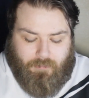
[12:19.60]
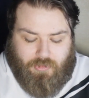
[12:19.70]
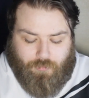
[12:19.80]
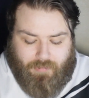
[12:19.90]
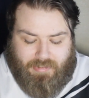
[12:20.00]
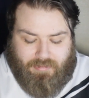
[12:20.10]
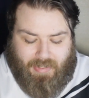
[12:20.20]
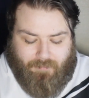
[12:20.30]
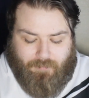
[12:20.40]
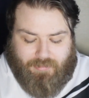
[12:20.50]
the recent
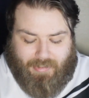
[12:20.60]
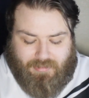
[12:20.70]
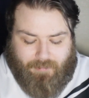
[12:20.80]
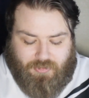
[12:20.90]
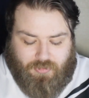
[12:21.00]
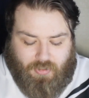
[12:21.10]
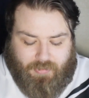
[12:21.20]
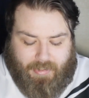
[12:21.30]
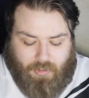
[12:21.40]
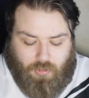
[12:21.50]
efforts, as I mentioned
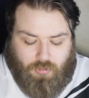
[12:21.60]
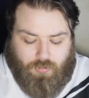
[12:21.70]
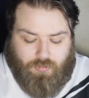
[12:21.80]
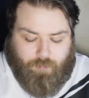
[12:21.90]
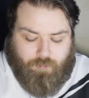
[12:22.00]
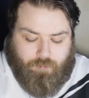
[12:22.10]
earlier, include